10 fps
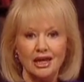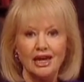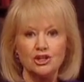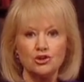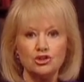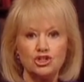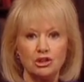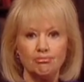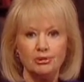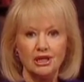Enter
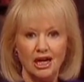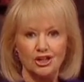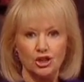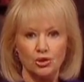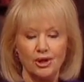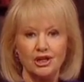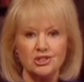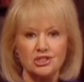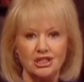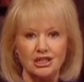Jim Bianco and
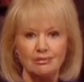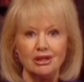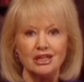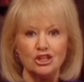his team at